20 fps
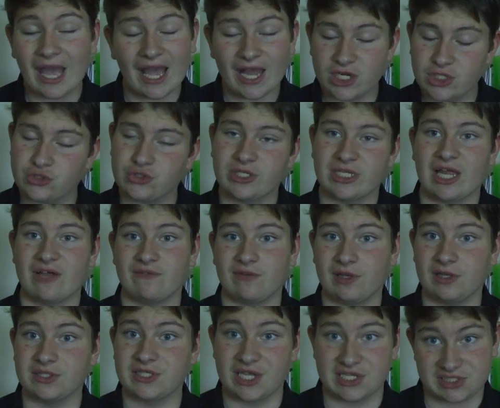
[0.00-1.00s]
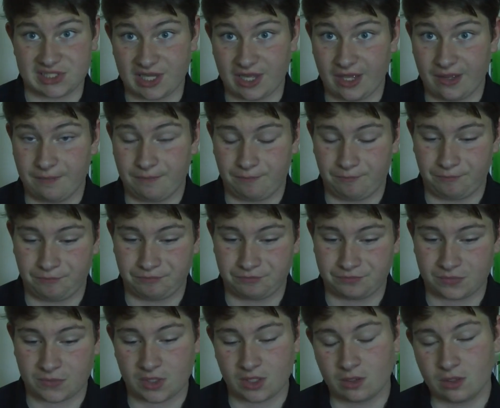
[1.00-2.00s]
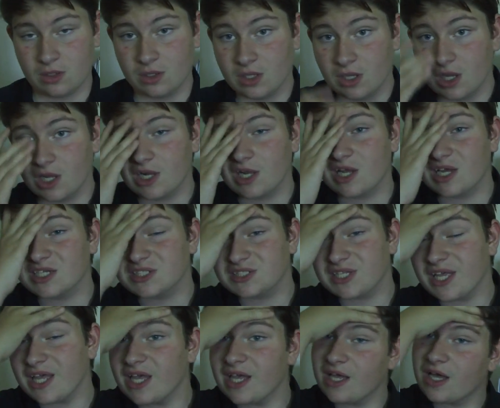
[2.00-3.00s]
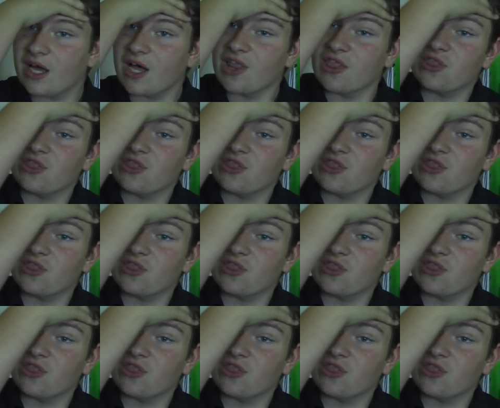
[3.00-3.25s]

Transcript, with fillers: entry-level DSLR. Last year, I